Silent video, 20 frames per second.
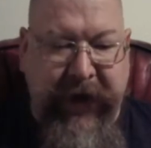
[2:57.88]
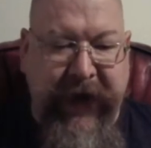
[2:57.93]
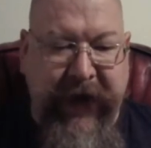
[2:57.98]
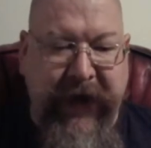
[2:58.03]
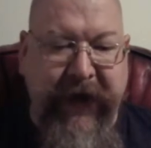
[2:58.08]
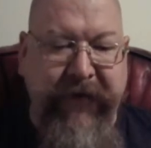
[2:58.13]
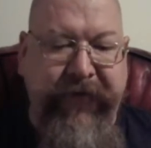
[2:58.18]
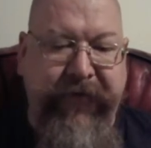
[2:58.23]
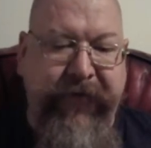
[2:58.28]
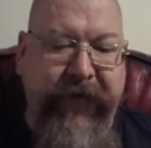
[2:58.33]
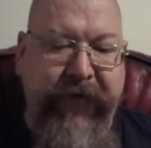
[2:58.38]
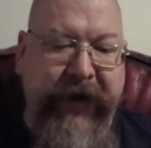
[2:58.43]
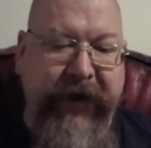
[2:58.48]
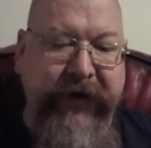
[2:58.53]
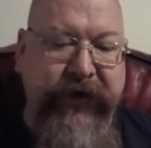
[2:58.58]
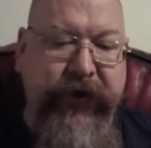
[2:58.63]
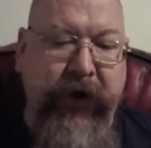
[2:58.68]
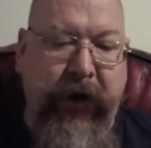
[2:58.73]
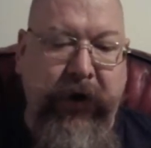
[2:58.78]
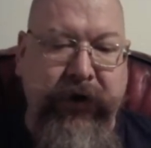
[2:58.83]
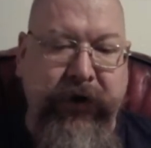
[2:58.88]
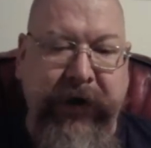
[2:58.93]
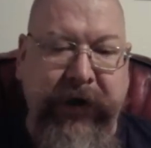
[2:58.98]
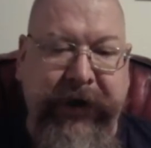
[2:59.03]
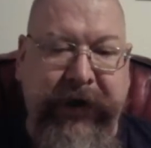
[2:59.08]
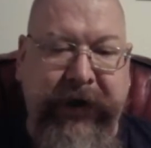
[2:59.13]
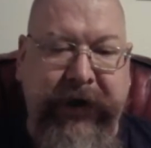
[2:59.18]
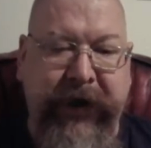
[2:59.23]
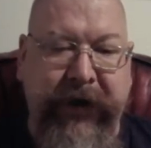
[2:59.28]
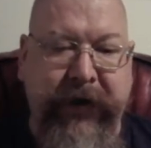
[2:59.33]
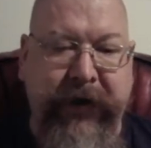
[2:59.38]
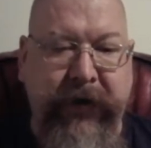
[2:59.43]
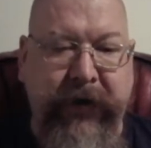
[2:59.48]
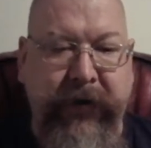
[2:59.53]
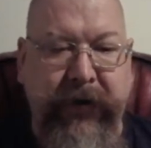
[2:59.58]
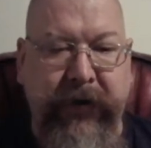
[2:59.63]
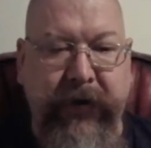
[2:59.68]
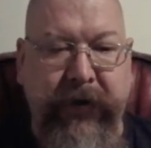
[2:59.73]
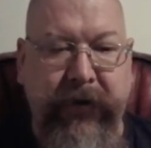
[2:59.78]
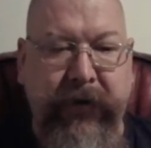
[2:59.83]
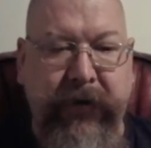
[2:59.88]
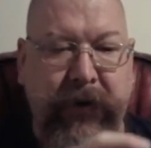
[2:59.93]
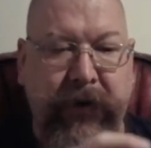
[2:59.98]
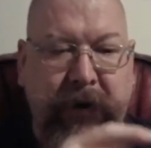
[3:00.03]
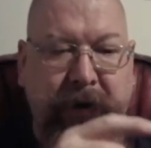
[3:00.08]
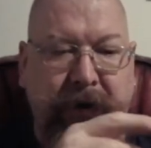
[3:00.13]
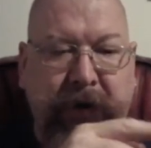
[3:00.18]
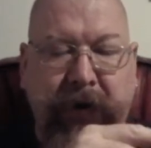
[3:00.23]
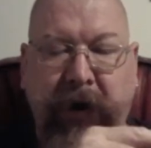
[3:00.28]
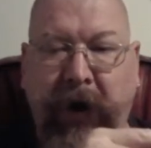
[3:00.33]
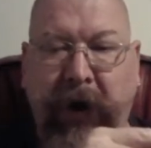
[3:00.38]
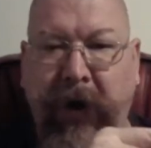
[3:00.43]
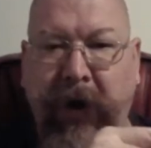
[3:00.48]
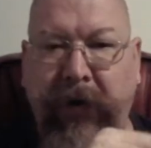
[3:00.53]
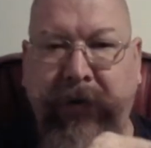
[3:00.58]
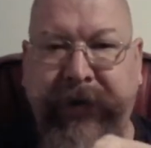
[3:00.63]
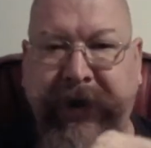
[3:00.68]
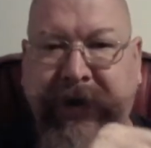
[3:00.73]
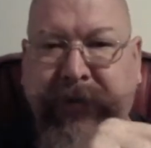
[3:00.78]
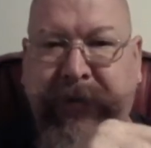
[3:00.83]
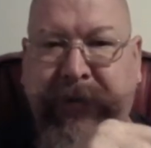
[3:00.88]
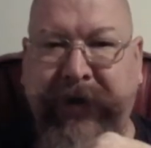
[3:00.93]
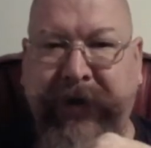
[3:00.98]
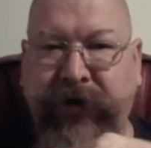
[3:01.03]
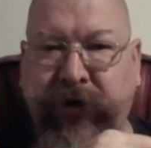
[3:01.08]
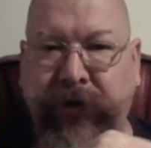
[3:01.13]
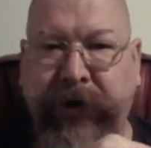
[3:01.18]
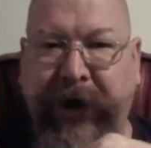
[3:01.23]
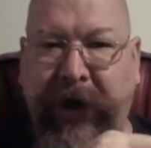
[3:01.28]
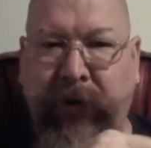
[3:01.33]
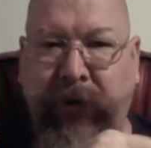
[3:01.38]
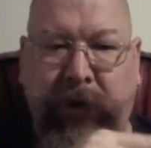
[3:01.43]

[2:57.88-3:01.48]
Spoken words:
if it starts leaking, this bit shouldn't get